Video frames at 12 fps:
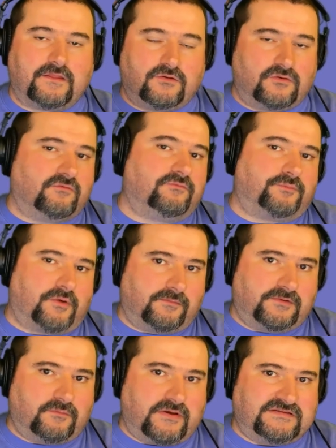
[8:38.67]
you've
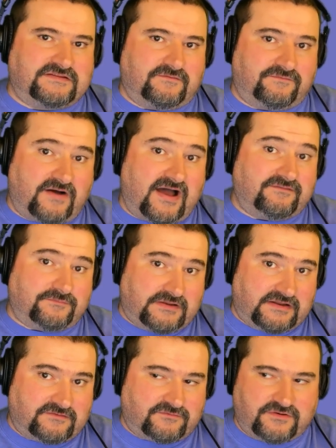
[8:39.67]
probably wasted five
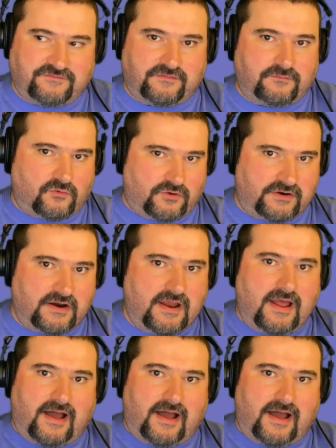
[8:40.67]
minutes or even more.